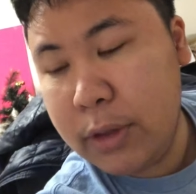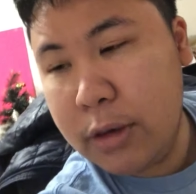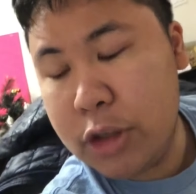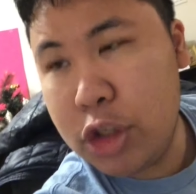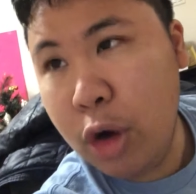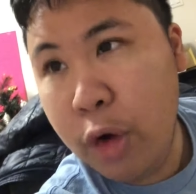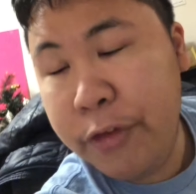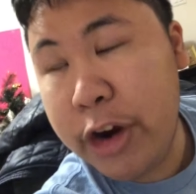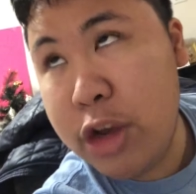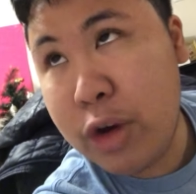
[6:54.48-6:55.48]
So
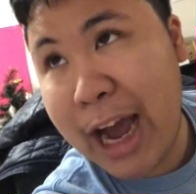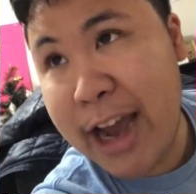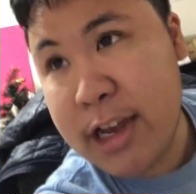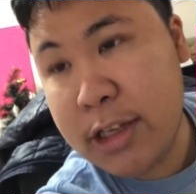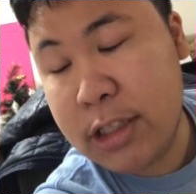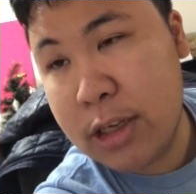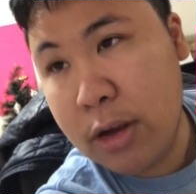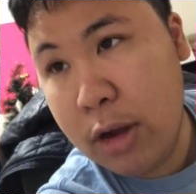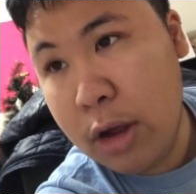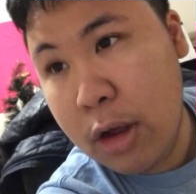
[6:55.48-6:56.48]
for you guys
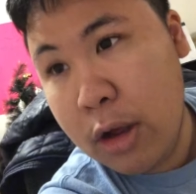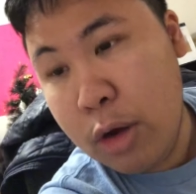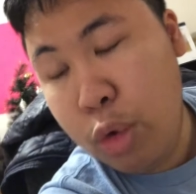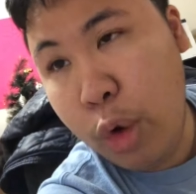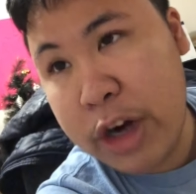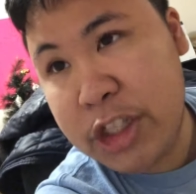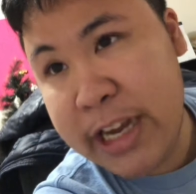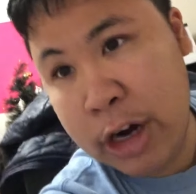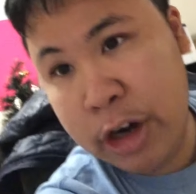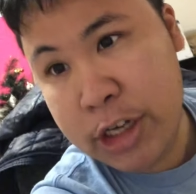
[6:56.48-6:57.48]
who are
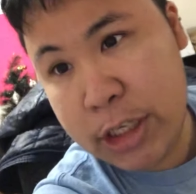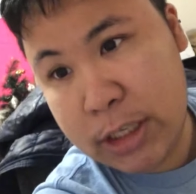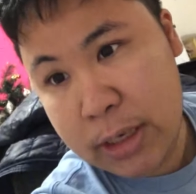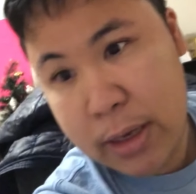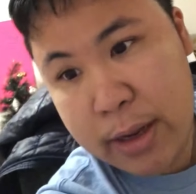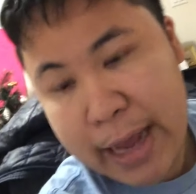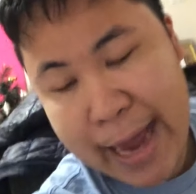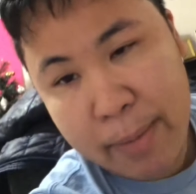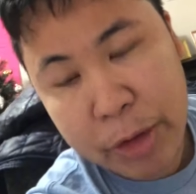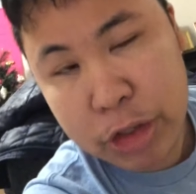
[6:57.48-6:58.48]
singers
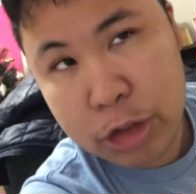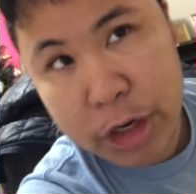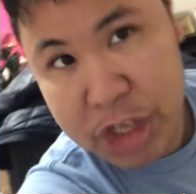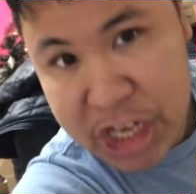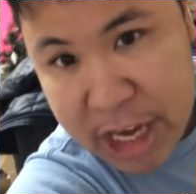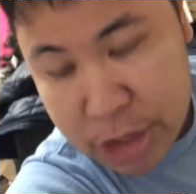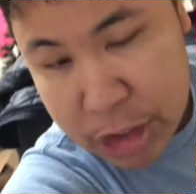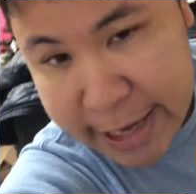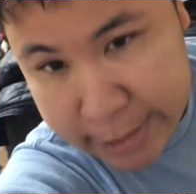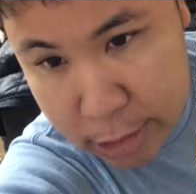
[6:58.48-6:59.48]
and about to start T, just
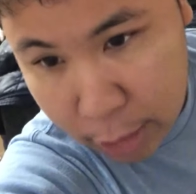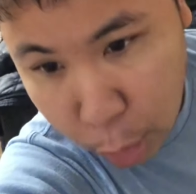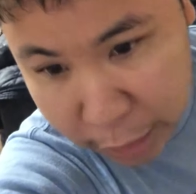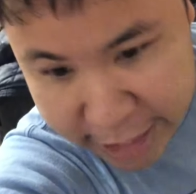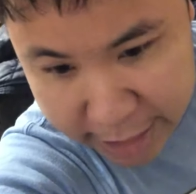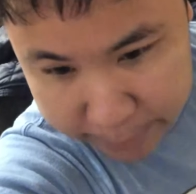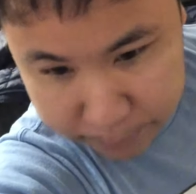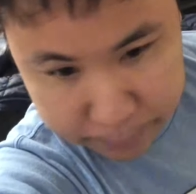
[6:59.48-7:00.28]
take it slowly.